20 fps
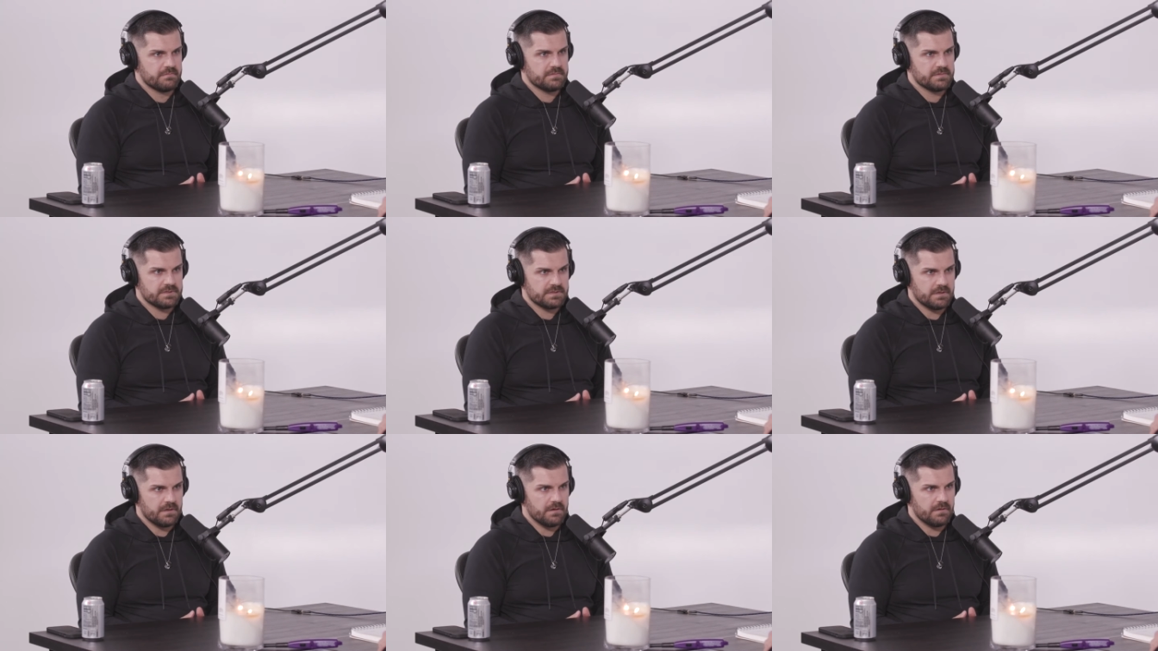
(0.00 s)

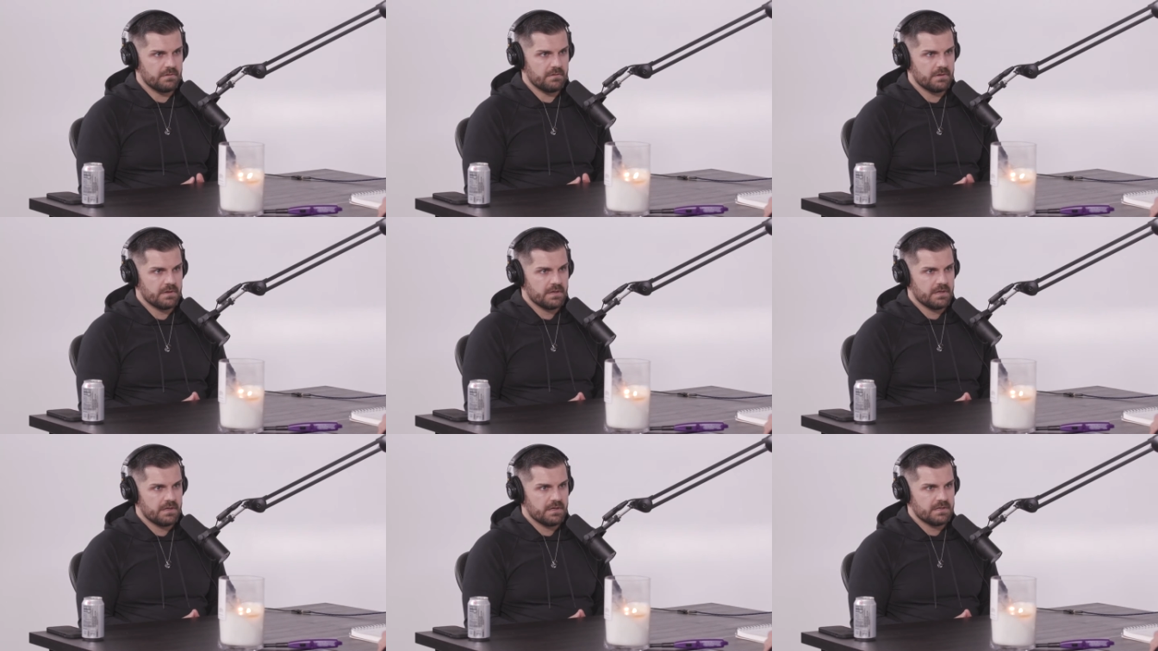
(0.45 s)
So
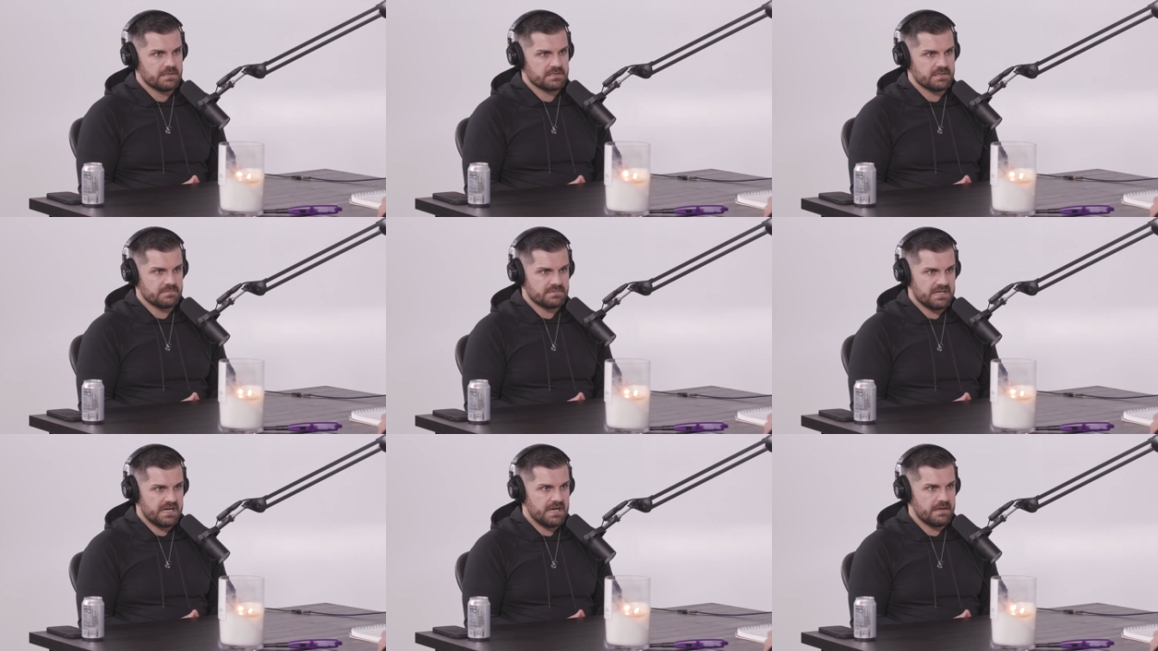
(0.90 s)

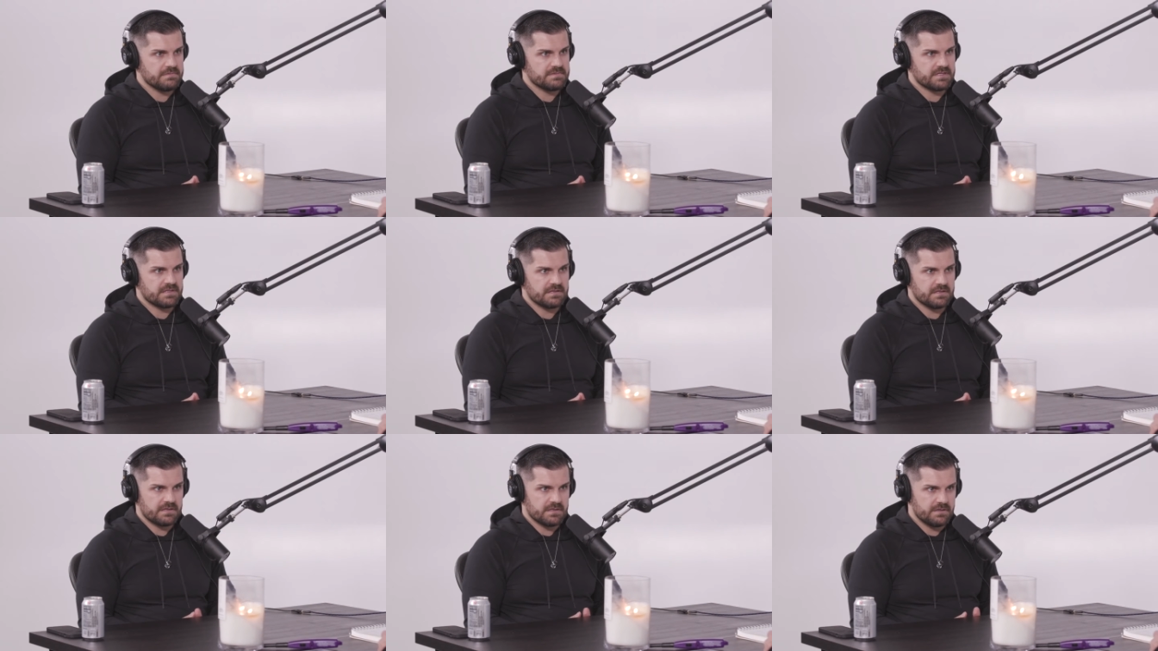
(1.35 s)
sometimes
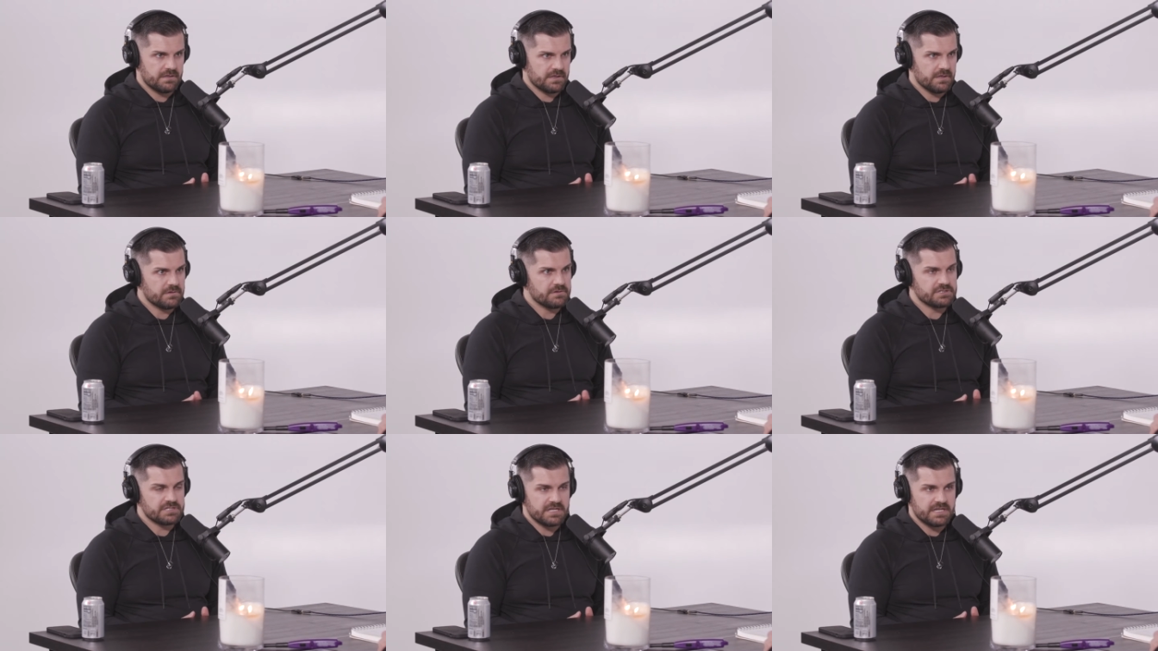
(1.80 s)
in
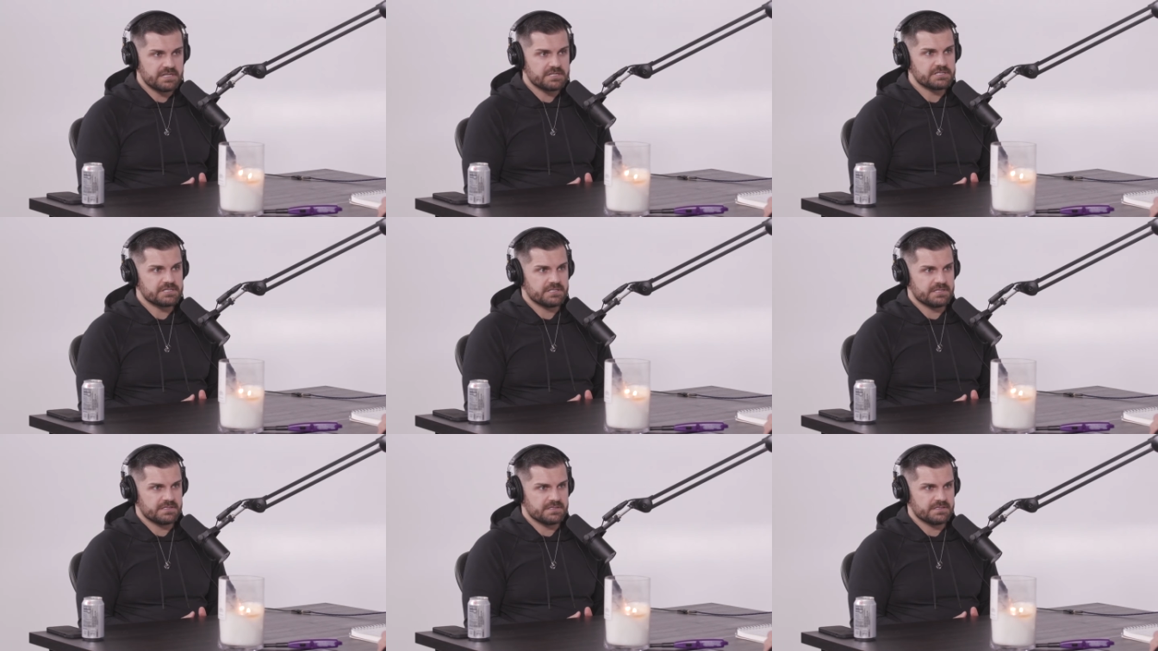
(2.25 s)

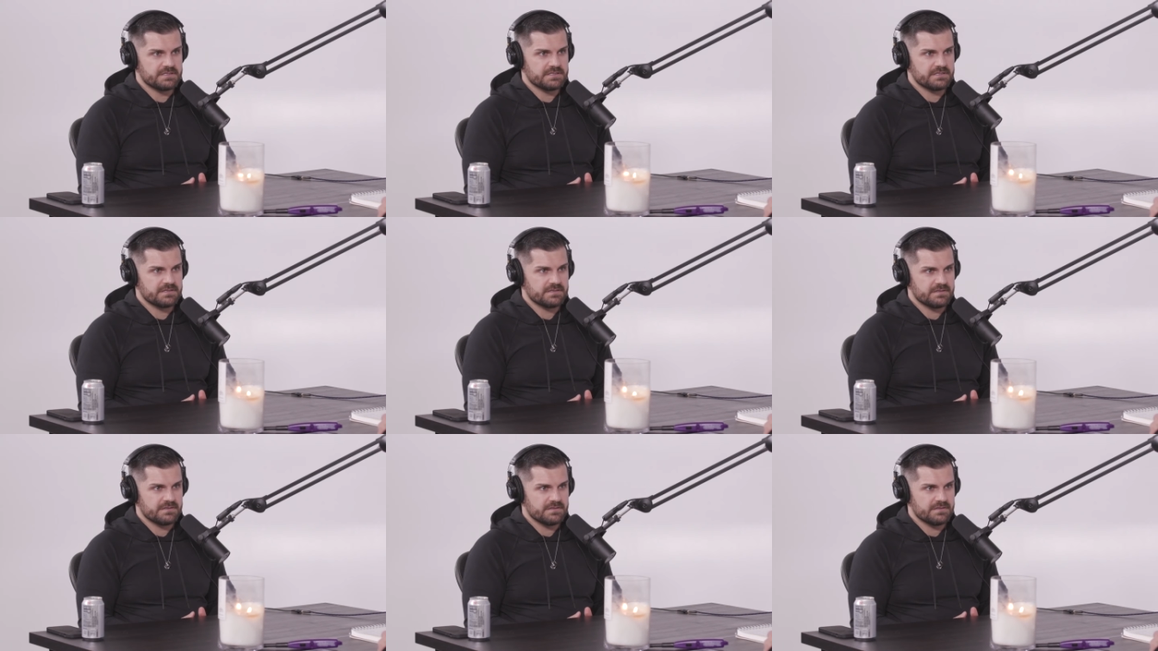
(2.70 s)
negotiations,